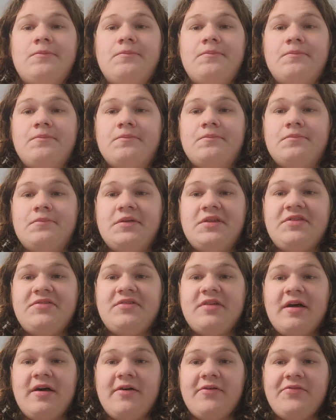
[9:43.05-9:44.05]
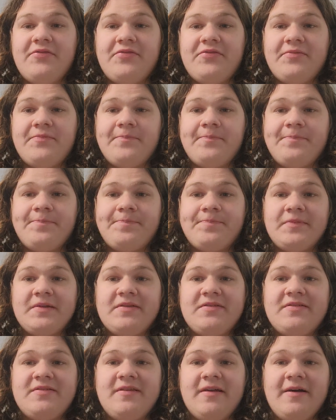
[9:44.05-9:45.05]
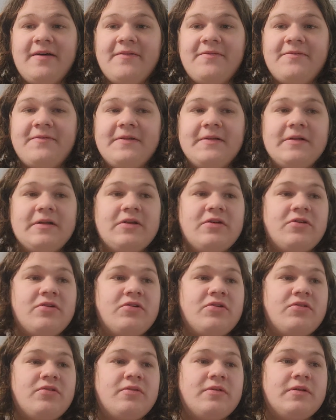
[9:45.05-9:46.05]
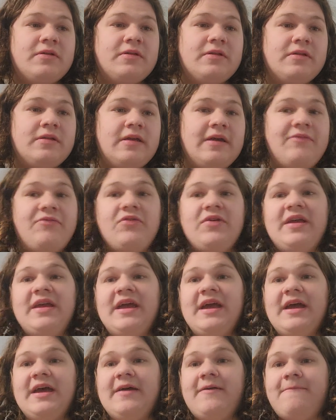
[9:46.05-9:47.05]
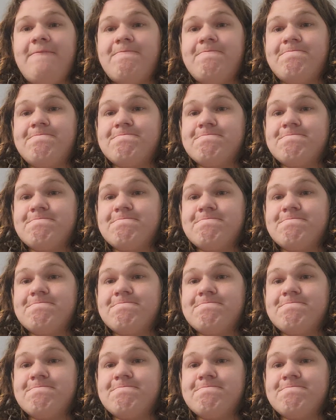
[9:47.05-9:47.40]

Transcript: hmm, it's tough. It's tough. If we, uh,